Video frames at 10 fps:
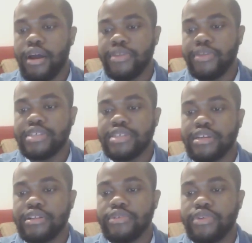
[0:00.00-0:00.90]
This
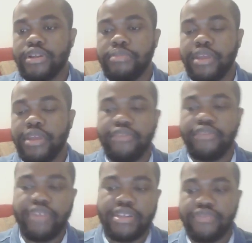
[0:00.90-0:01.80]
included meeting
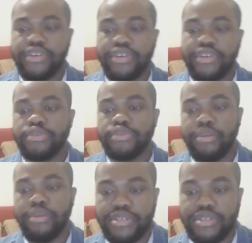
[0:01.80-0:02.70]
face-to-face with
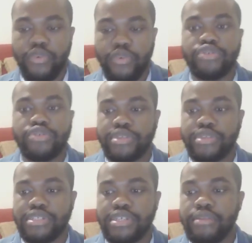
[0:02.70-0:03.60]
members of the Wise
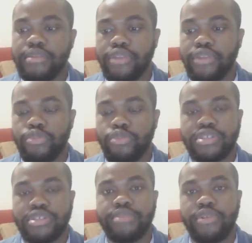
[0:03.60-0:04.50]
Woman team and
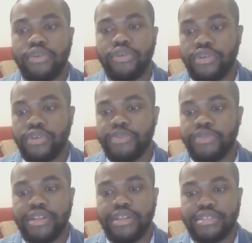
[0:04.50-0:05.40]
numerous email
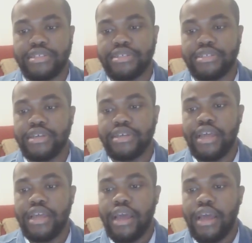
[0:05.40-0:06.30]
correspondences.
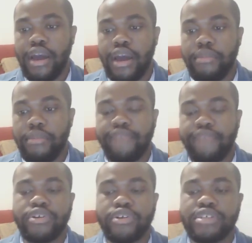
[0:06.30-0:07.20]
I
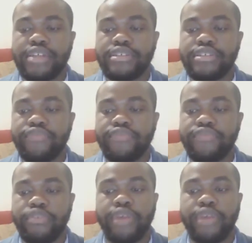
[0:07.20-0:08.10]
first had to
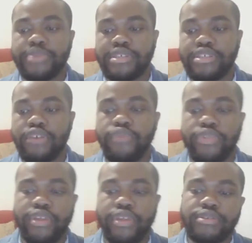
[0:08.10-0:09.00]
familiarize myself with
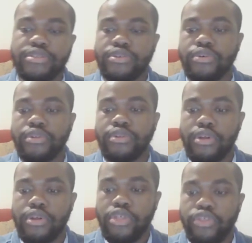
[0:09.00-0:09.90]
the Heal Tool
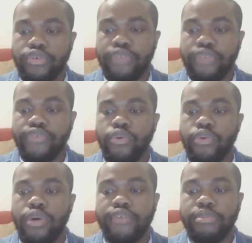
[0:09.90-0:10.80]
through review
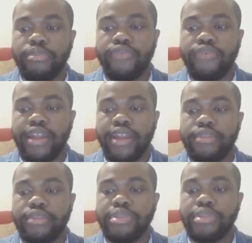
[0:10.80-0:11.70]
of a
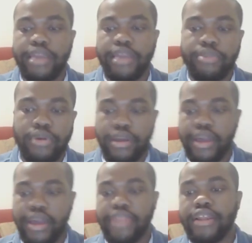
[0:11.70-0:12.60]
provided playbook.
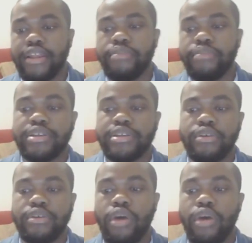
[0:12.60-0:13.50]
I then completed a
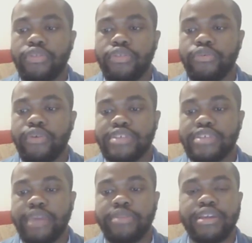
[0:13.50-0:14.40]
walkthrough of its
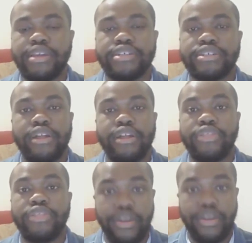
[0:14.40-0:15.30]
application on a
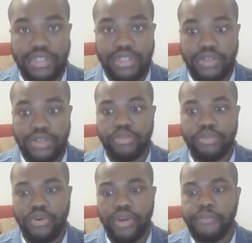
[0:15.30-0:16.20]
theoretical
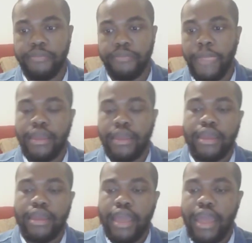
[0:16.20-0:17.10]
program.
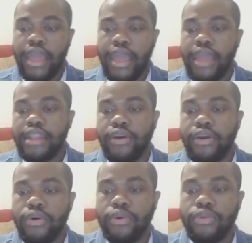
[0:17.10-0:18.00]

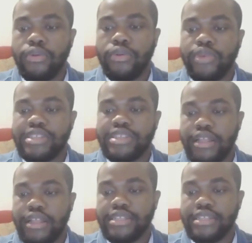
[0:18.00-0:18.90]
Nicole Winzel
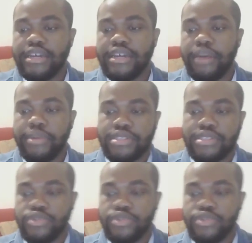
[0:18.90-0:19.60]
and Tia Hopkins